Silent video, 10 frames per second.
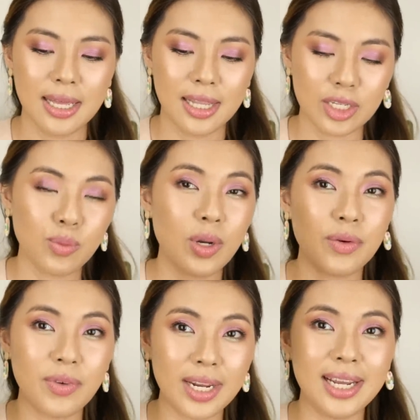this
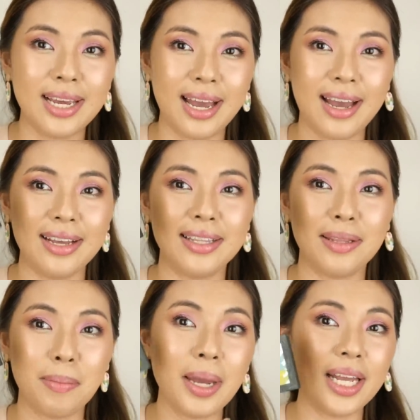one really had
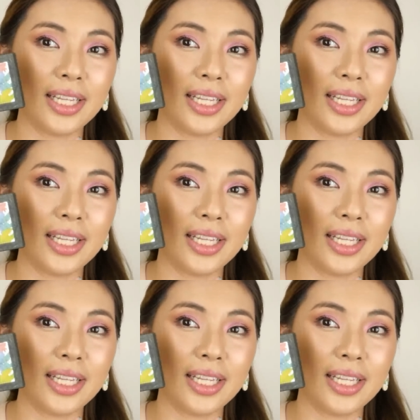my